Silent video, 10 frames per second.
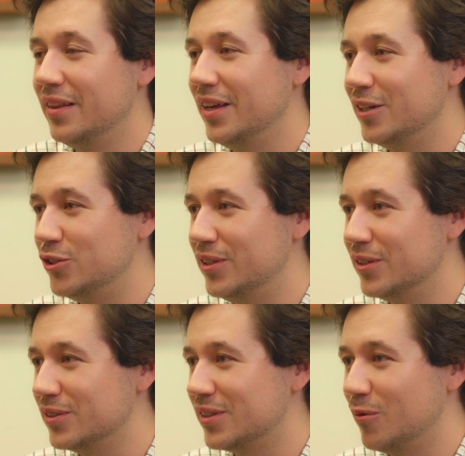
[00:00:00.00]
the
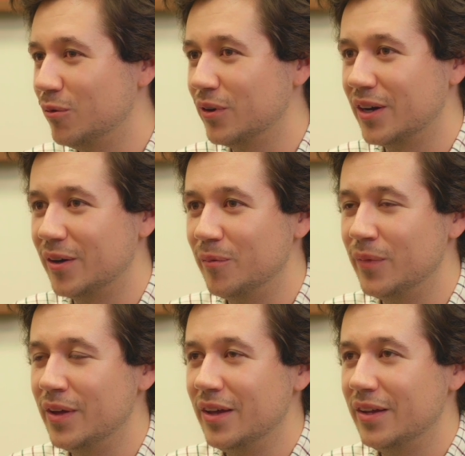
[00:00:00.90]
engineers that will come
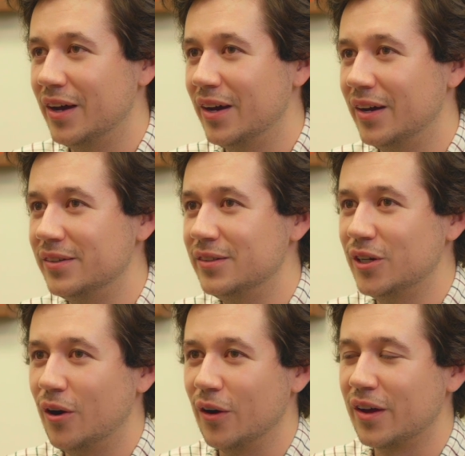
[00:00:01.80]

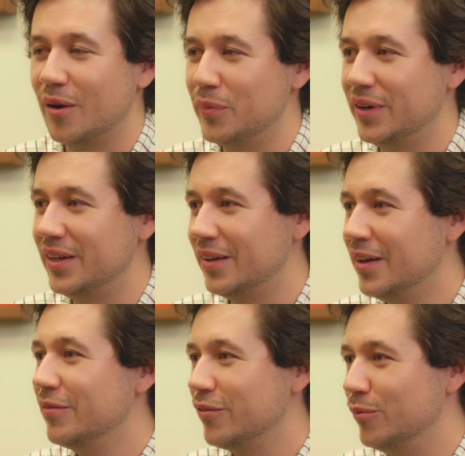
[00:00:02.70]
to our company
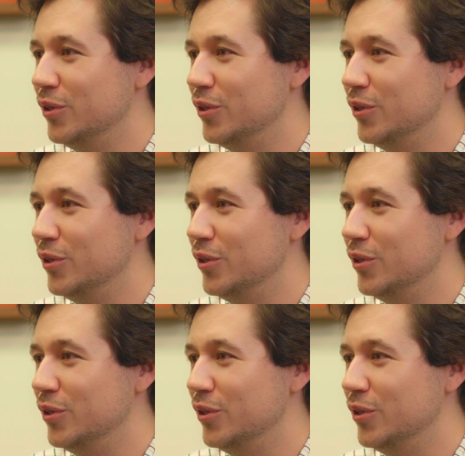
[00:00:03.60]
from